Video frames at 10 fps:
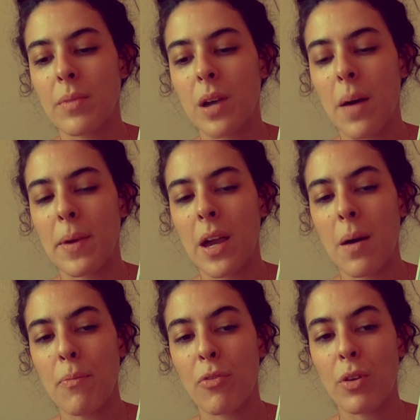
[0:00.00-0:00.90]
coming
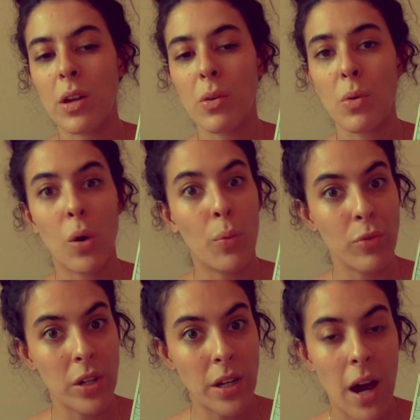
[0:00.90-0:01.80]
up for you.
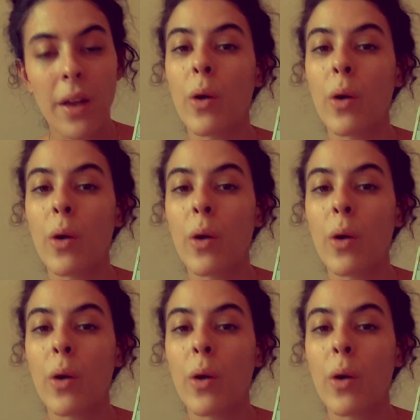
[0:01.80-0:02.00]
Hopefully not.